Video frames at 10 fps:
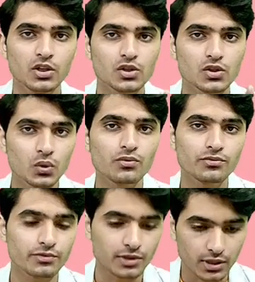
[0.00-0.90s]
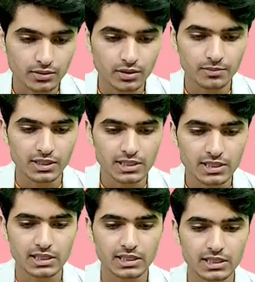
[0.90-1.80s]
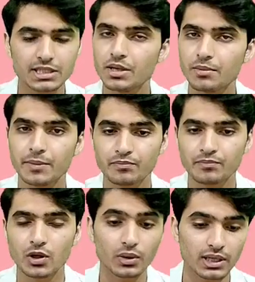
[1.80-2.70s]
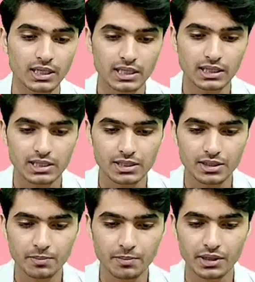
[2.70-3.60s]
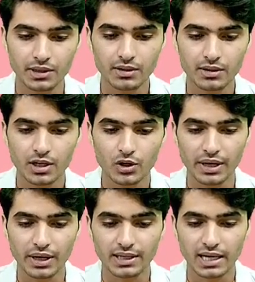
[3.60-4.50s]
So third term is the CDP. Okay, the CDP here, right?